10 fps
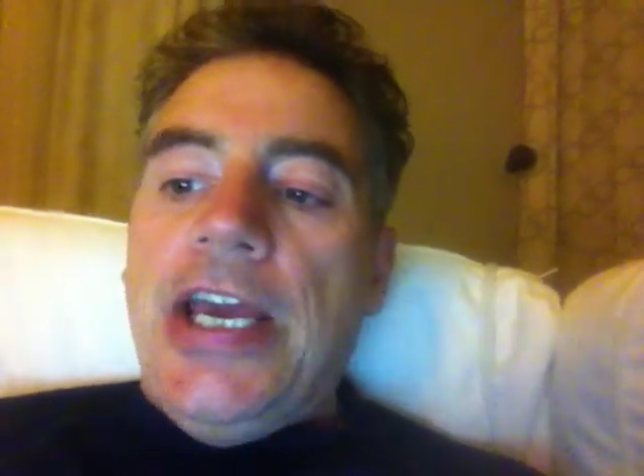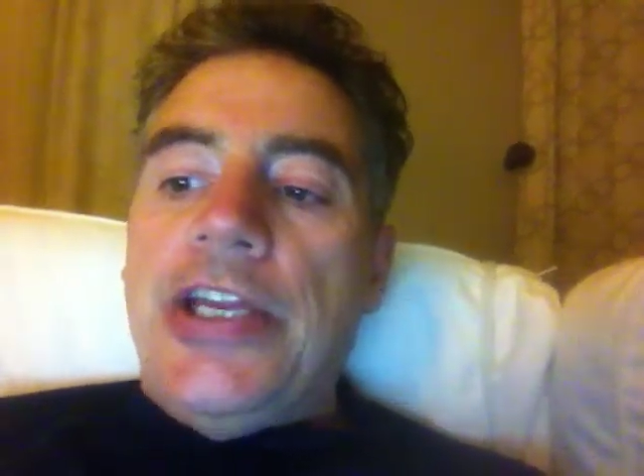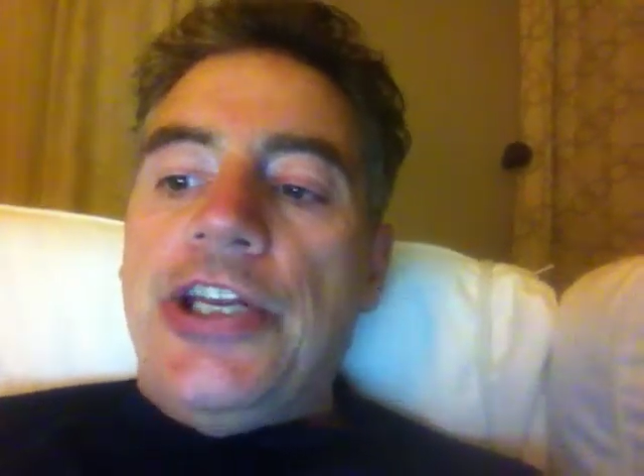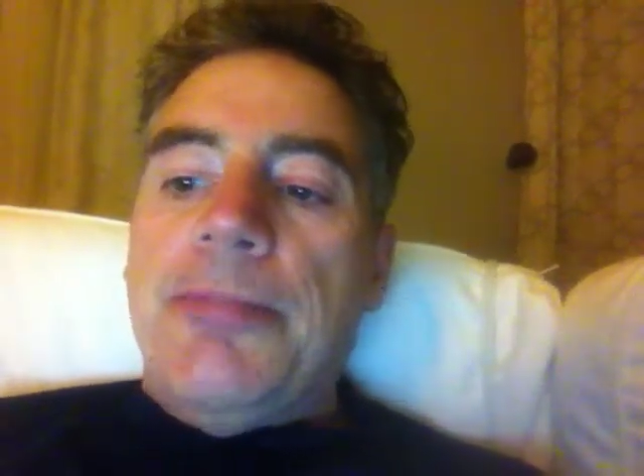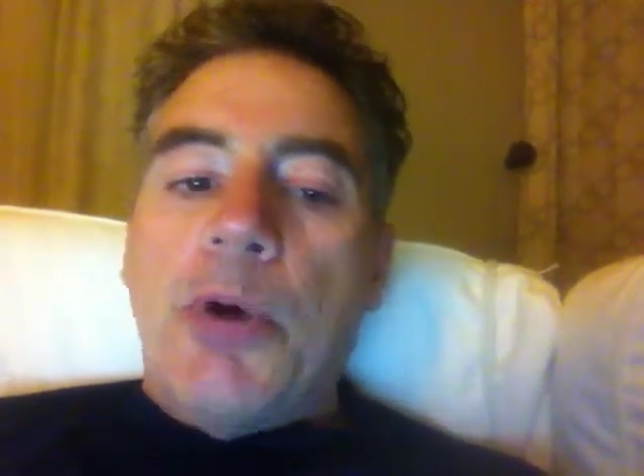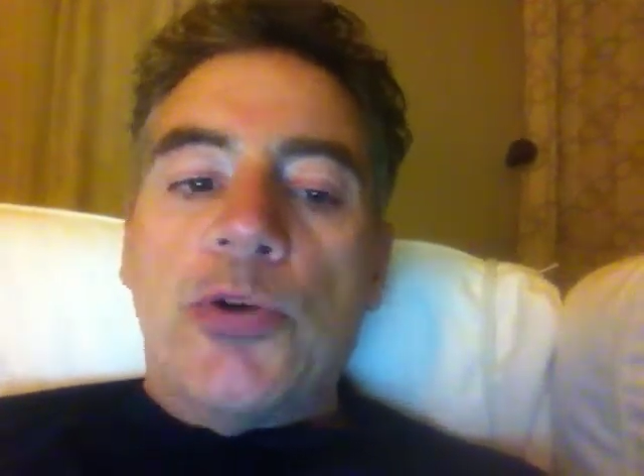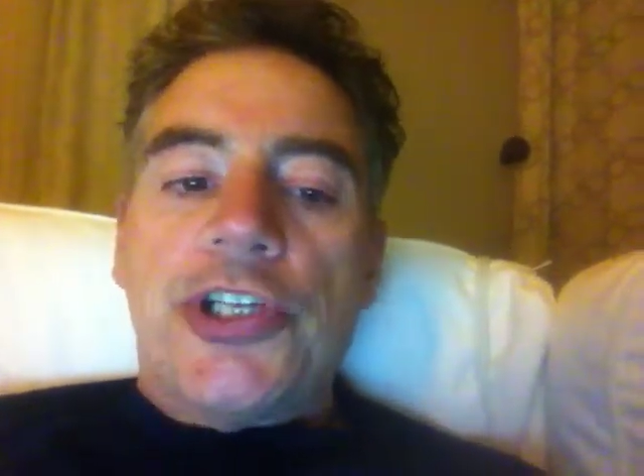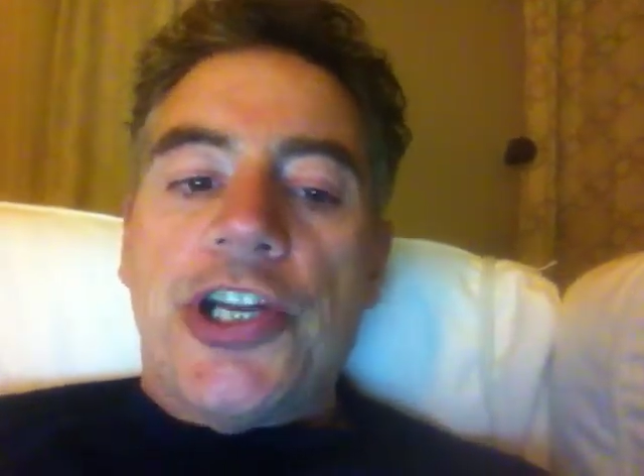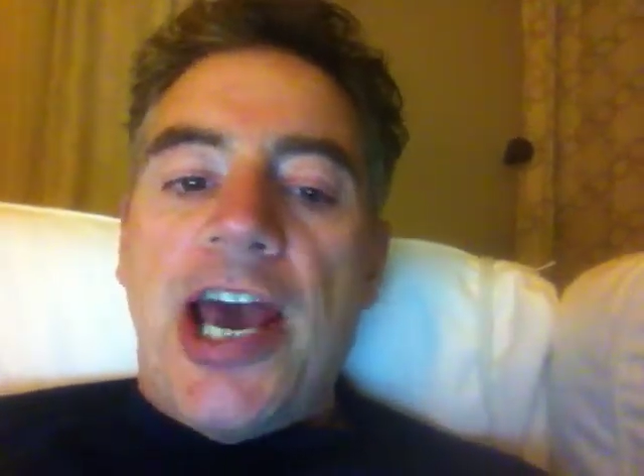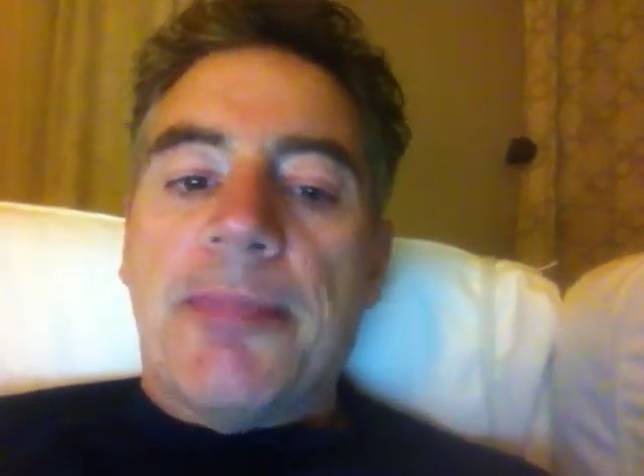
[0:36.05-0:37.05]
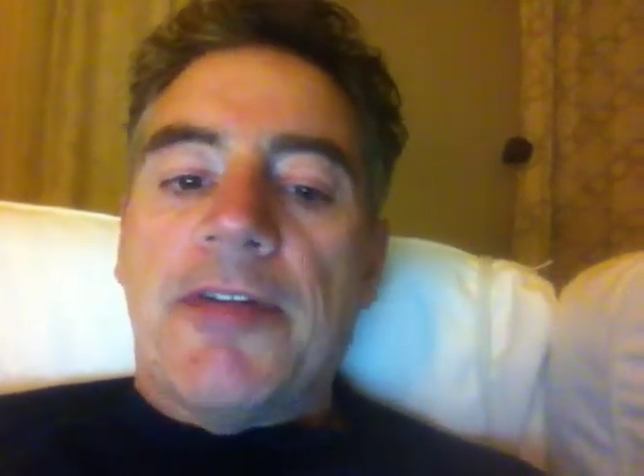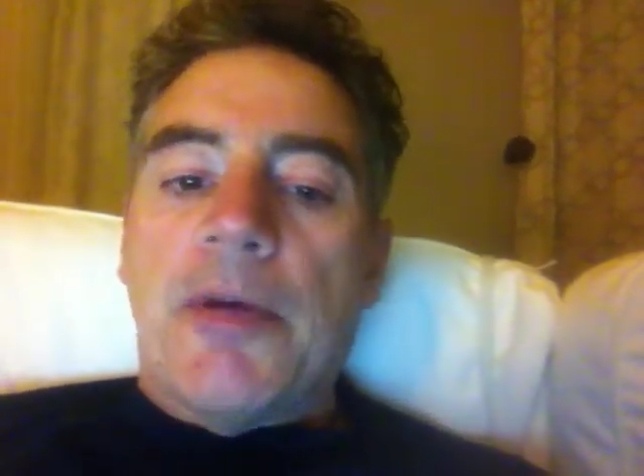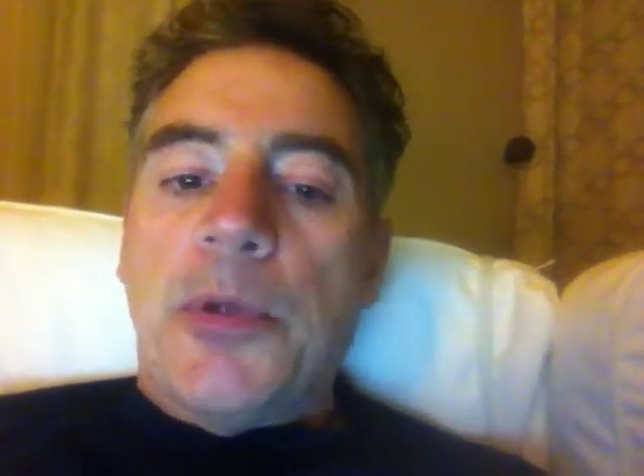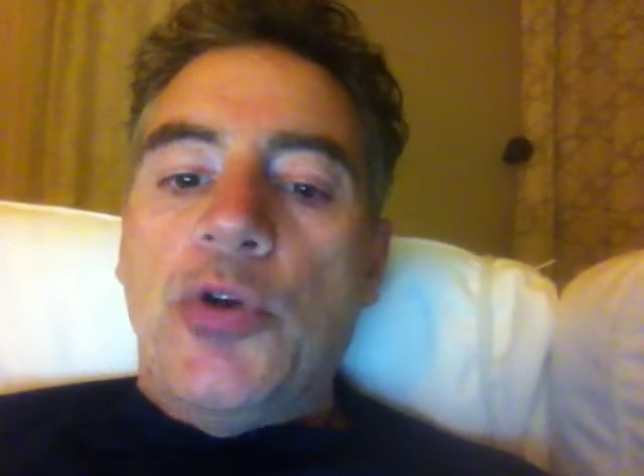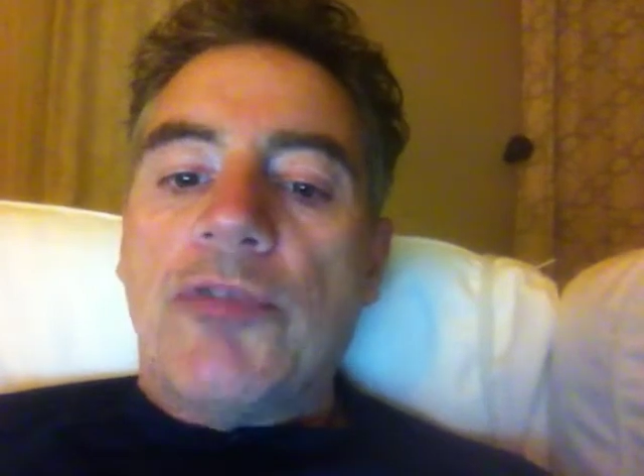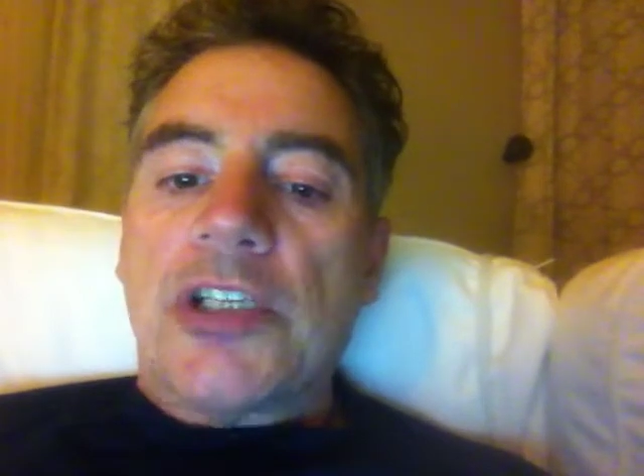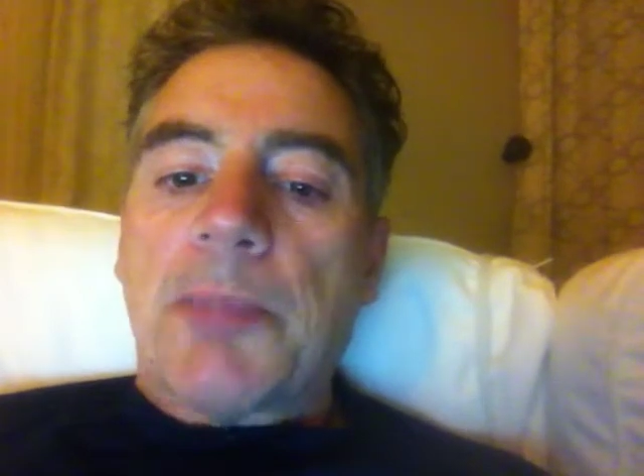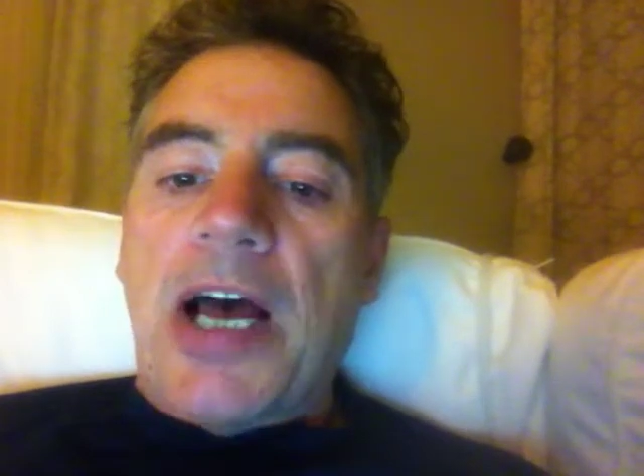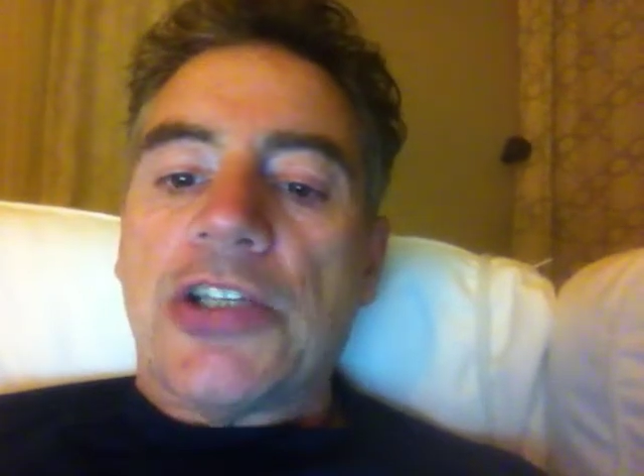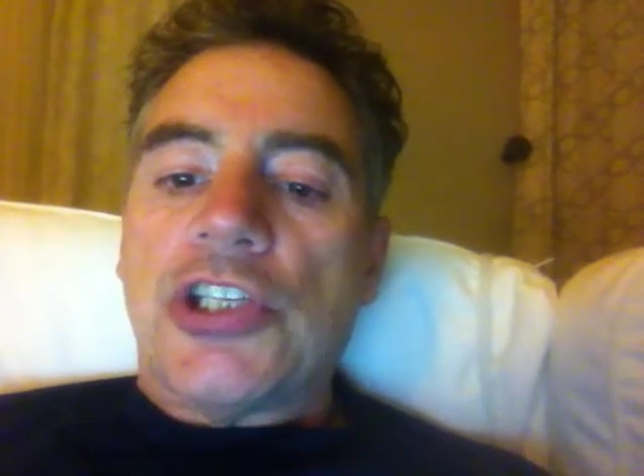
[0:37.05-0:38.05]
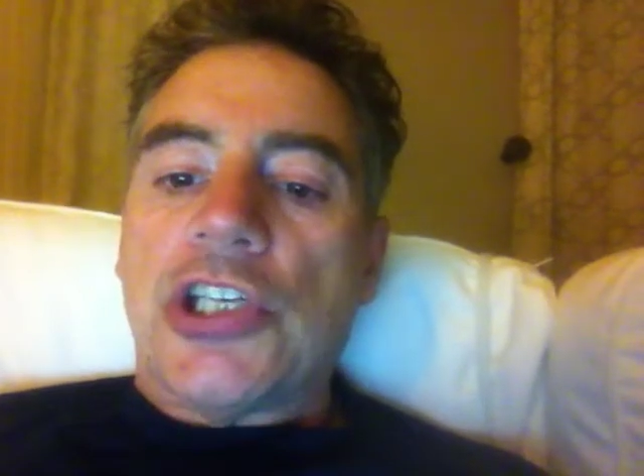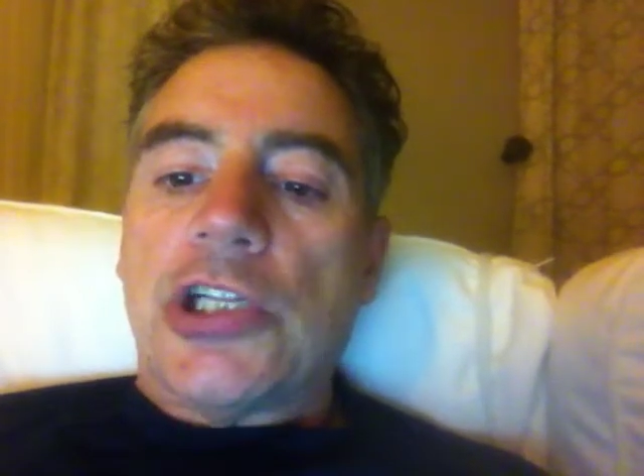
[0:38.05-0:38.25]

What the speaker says: Indeed, most adaptive immune responses,